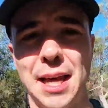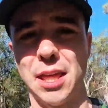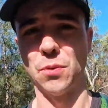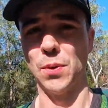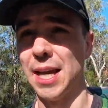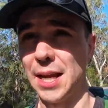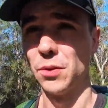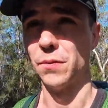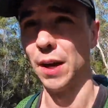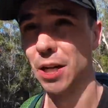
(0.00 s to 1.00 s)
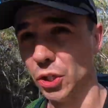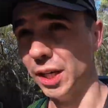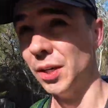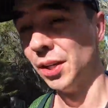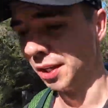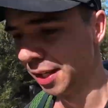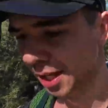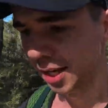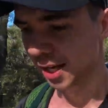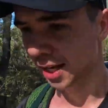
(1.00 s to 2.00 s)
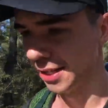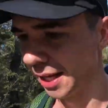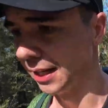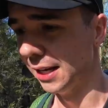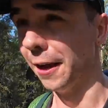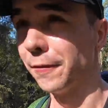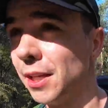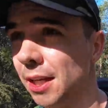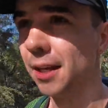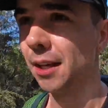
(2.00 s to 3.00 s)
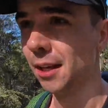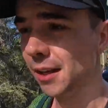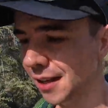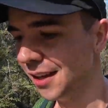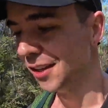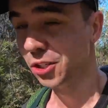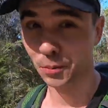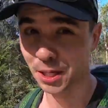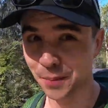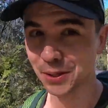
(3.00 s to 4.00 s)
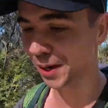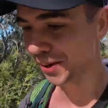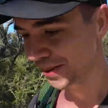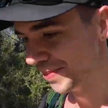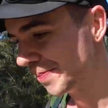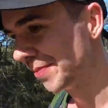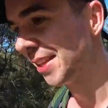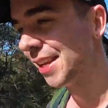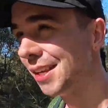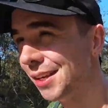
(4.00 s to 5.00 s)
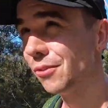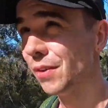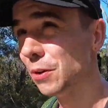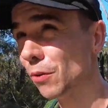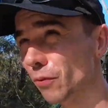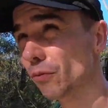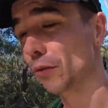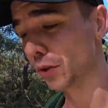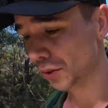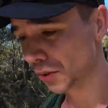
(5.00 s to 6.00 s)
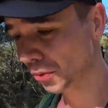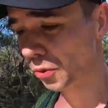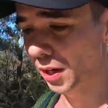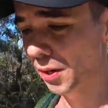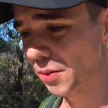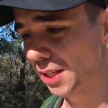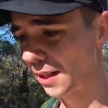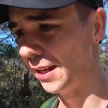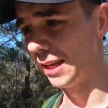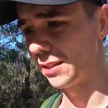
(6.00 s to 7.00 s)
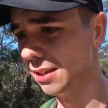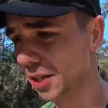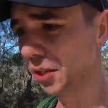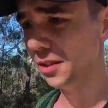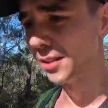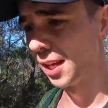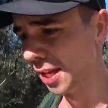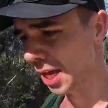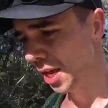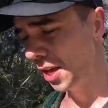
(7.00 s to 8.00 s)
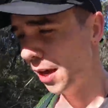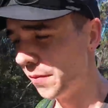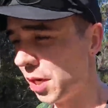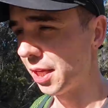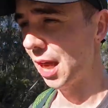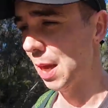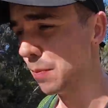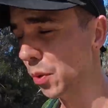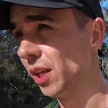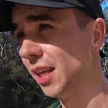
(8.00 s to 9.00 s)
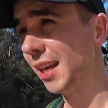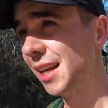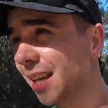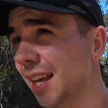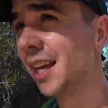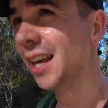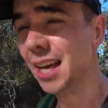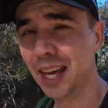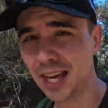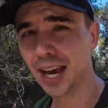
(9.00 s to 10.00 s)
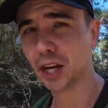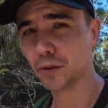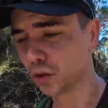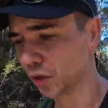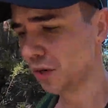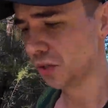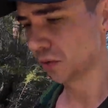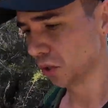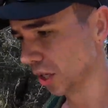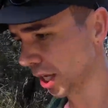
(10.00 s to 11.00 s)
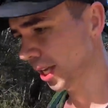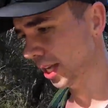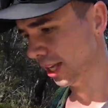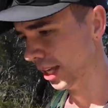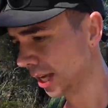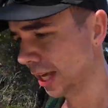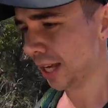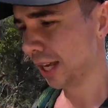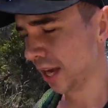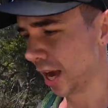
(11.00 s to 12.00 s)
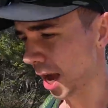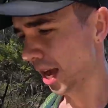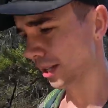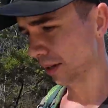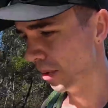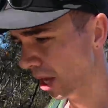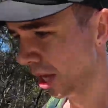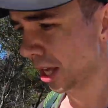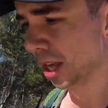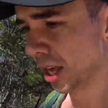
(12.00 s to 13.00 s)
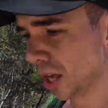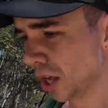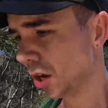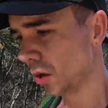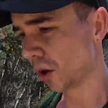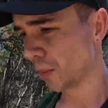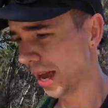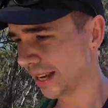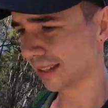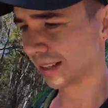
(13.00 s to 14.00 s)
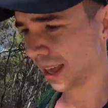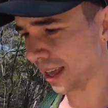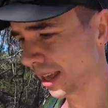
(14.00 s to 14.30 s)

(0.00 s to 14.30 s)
I think we head on the fire trail and then take a left. Top tip as well, read reviews on all trails to get the latest conditions. I've heard it can be boggy here and overgrown, so I've got some longer pants